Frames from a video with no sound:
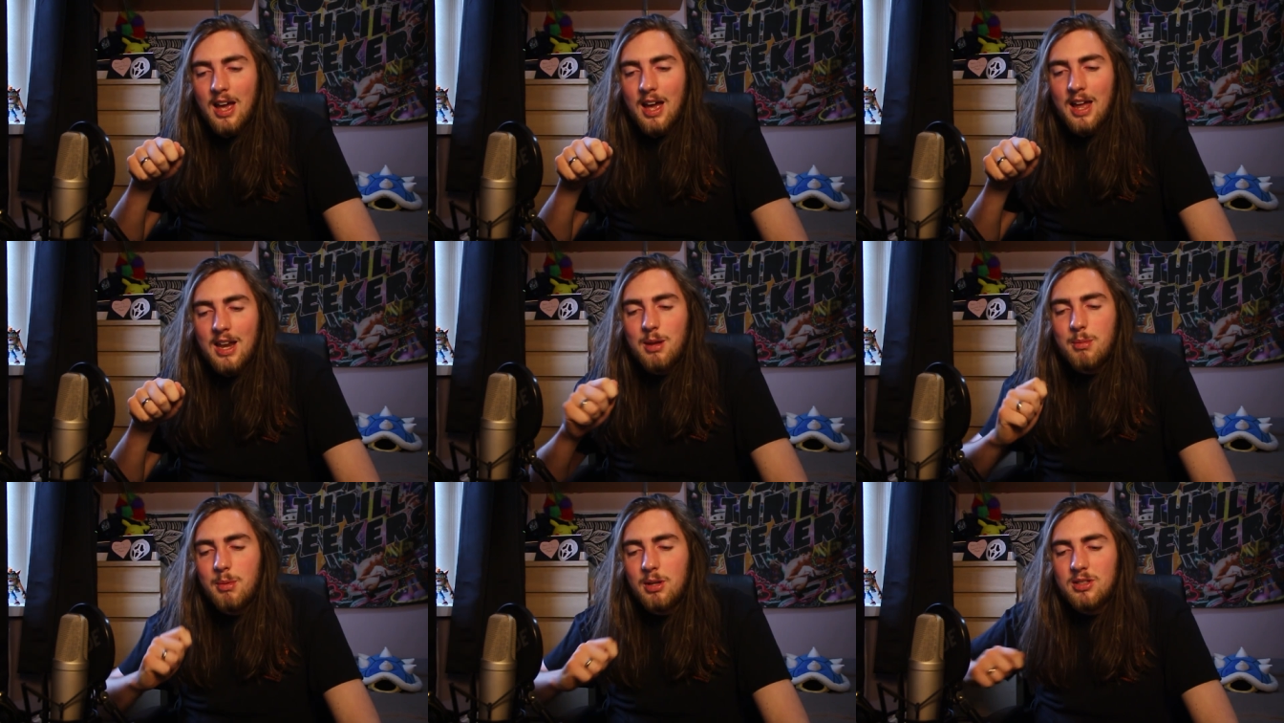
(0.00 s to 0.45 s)

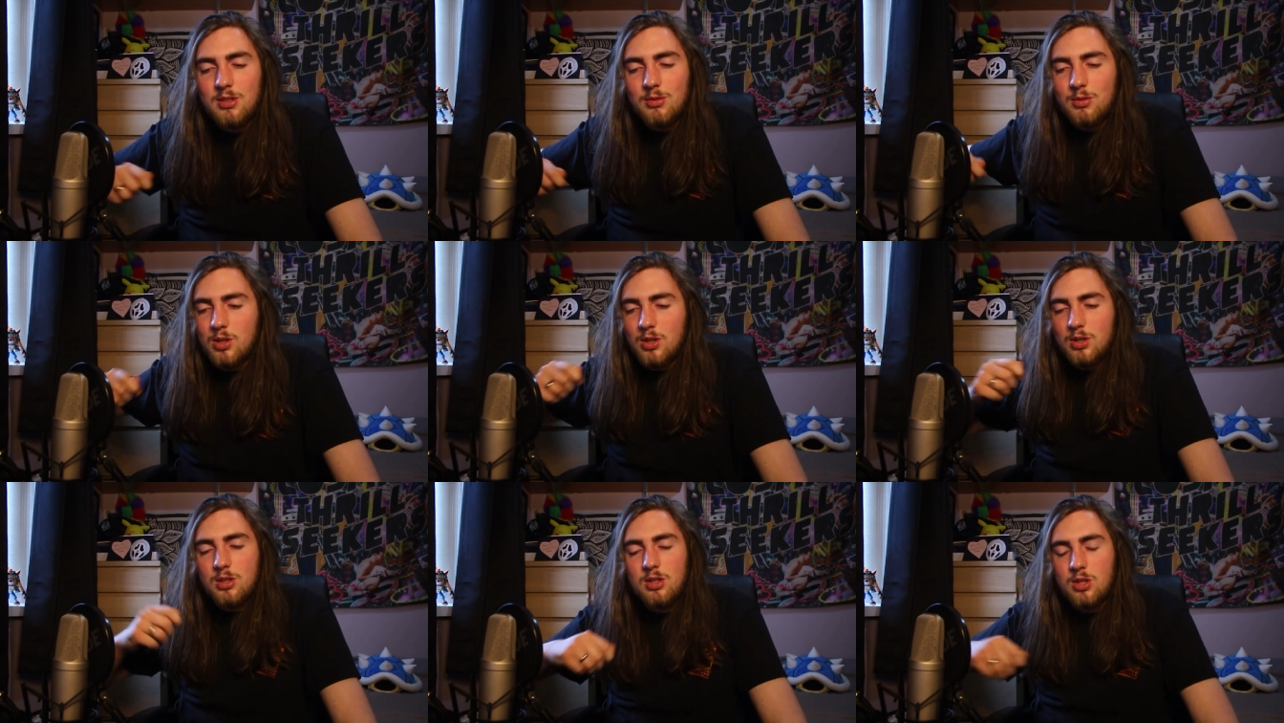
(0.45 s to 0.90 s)
and they must have
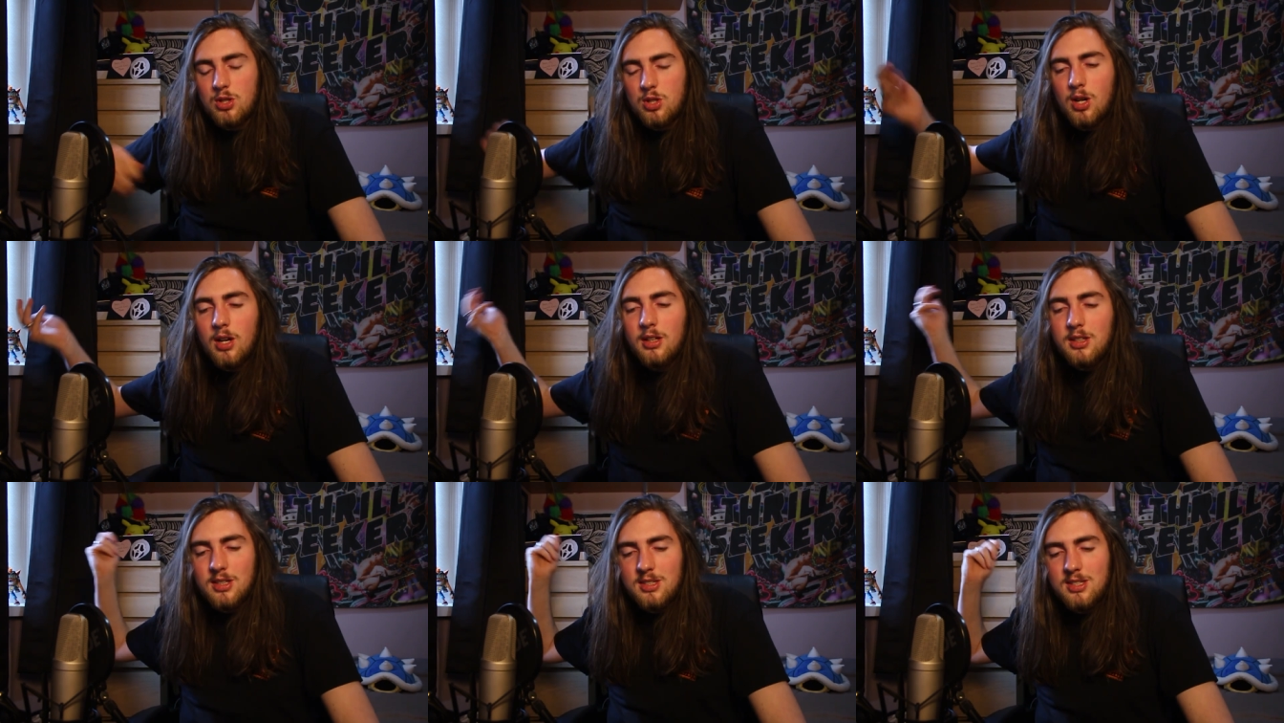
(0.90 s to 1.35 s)
just
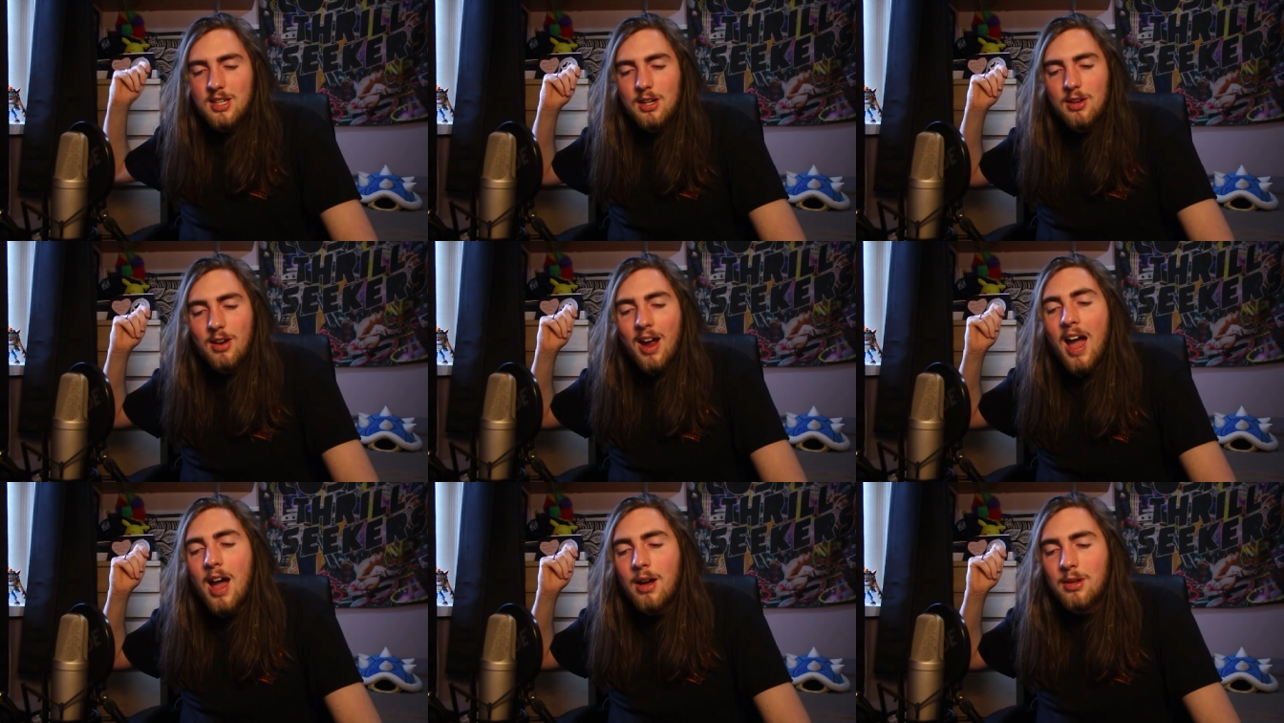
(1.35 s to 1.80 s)
chucked a
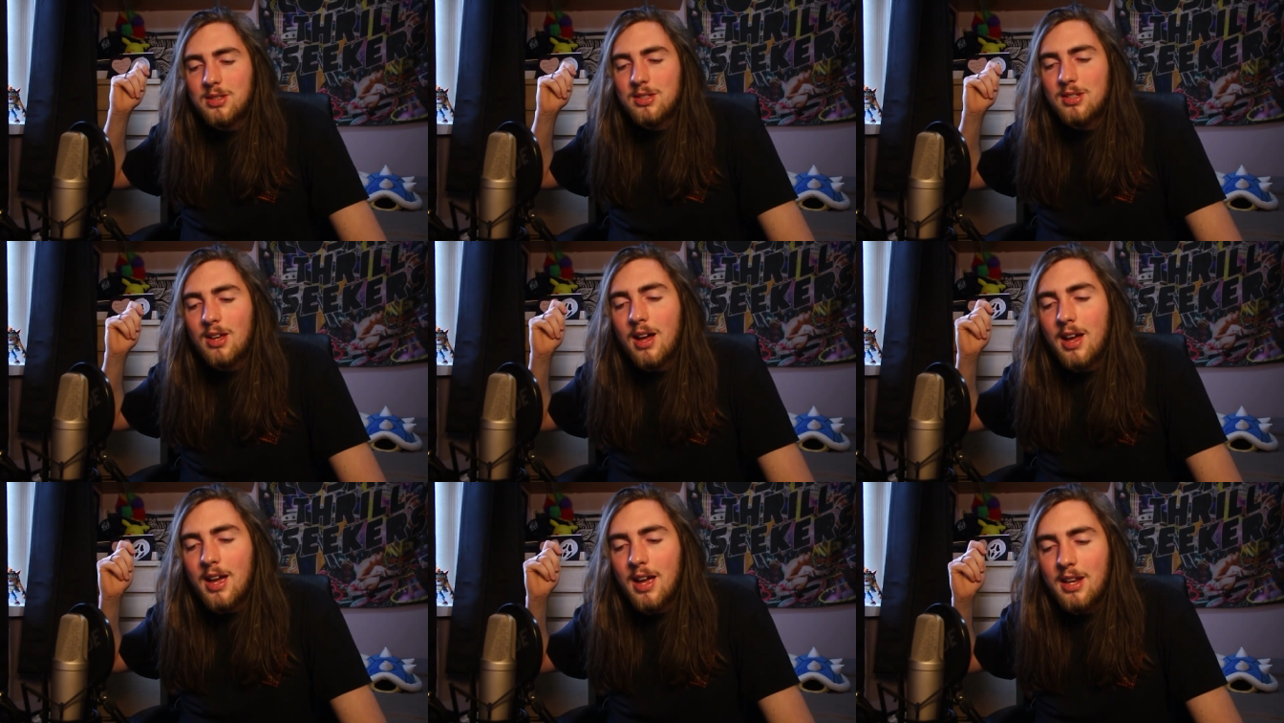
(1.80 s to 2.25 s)
cigarette
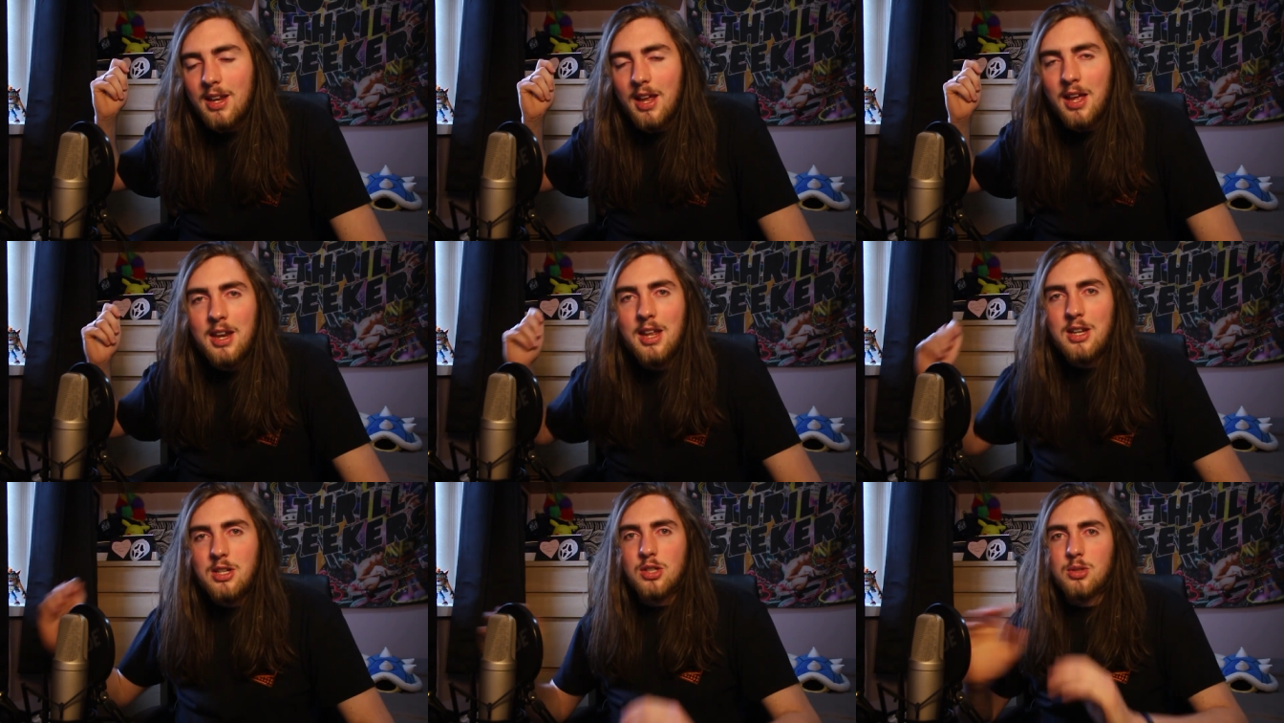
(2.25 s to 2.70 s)
outside,
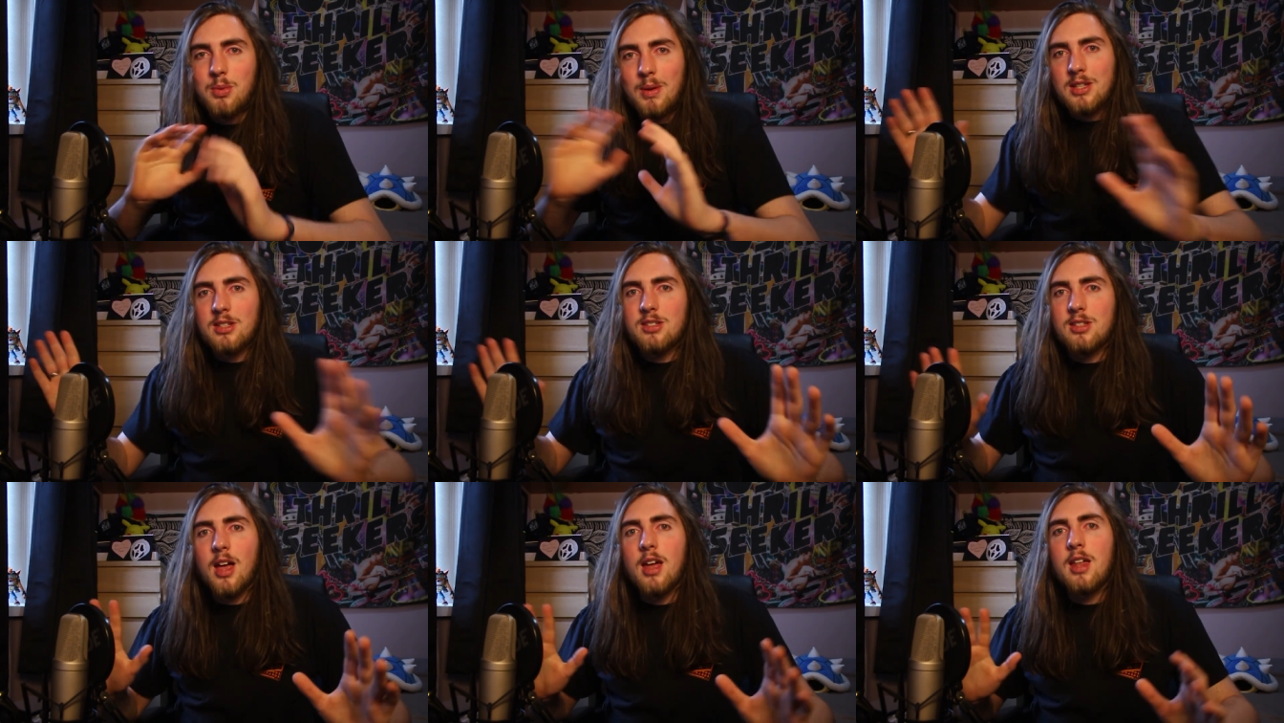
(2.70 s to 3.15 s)
and they just
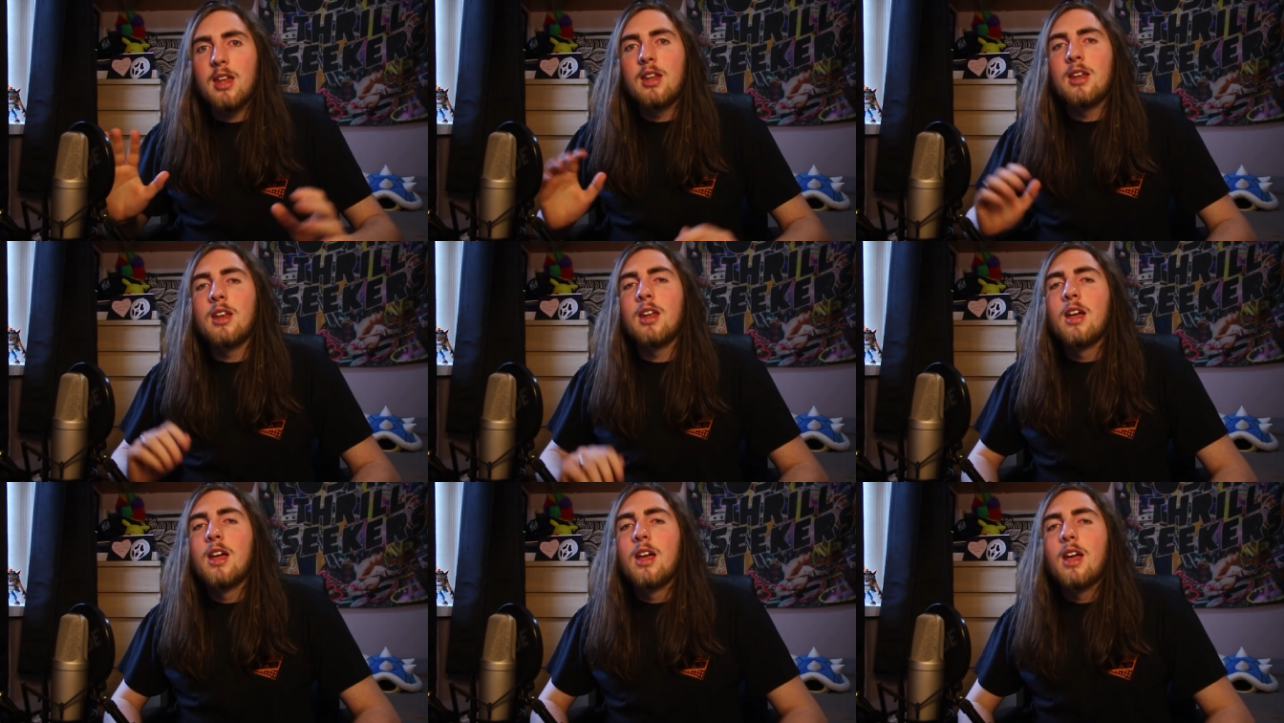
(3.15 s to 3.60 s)
went
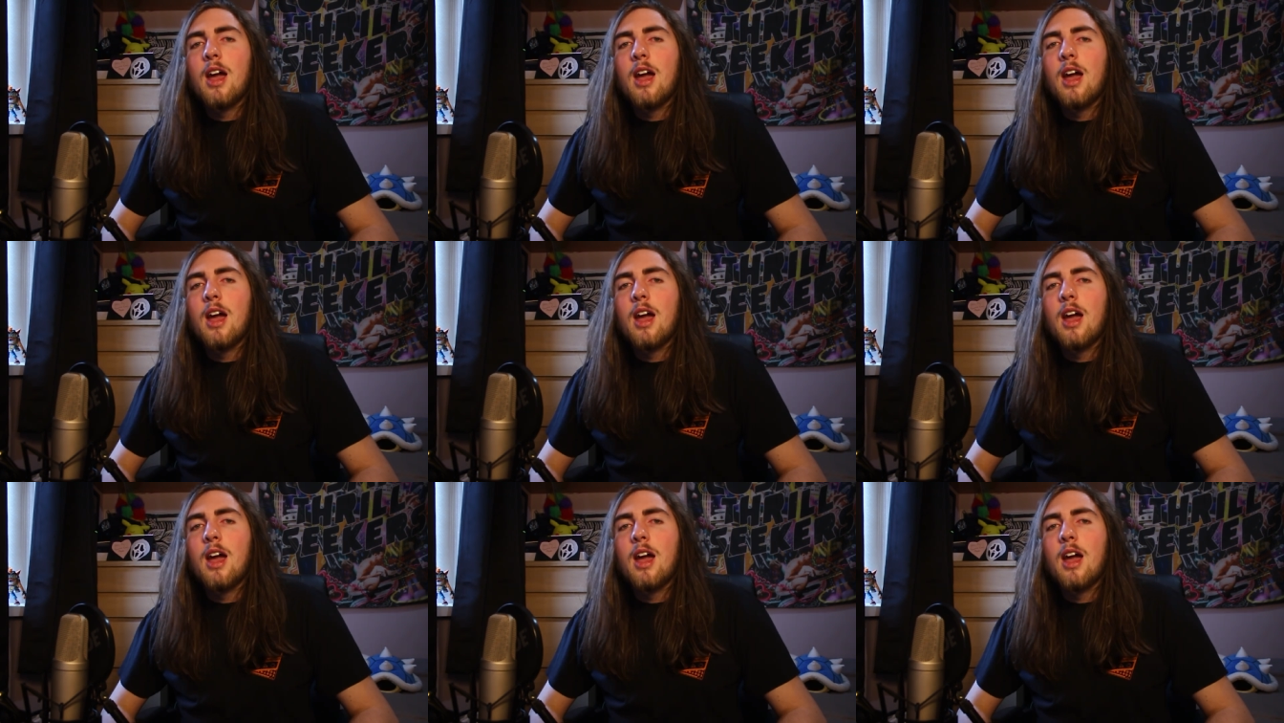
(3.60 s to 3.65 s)
silent,